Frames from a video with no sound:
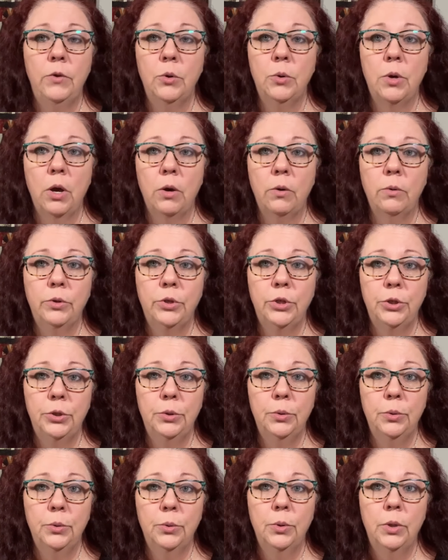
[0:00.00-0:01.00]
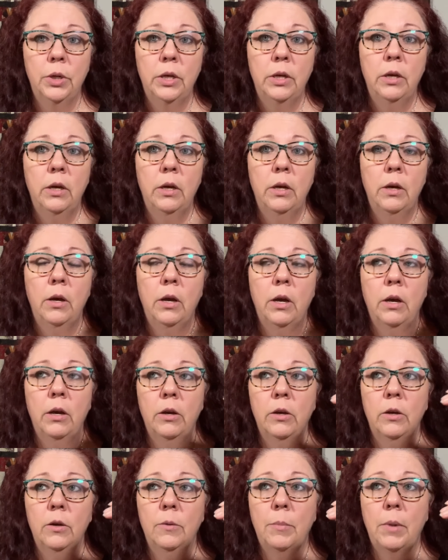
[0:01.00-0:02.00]
you go to
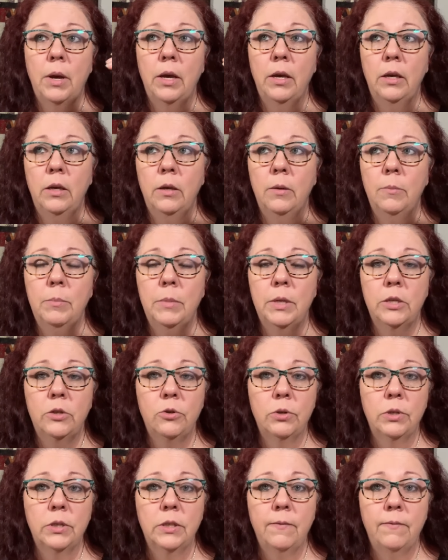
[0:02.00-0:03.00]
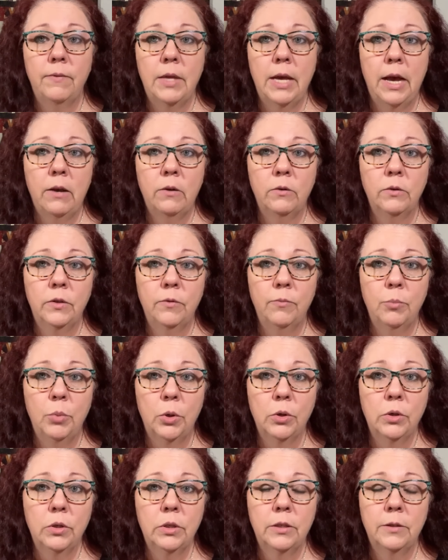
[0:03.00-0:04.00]
uh, my Mistress of the House of
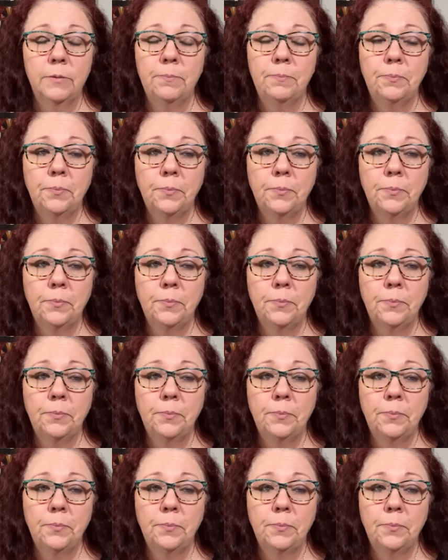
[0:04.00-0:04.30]
Books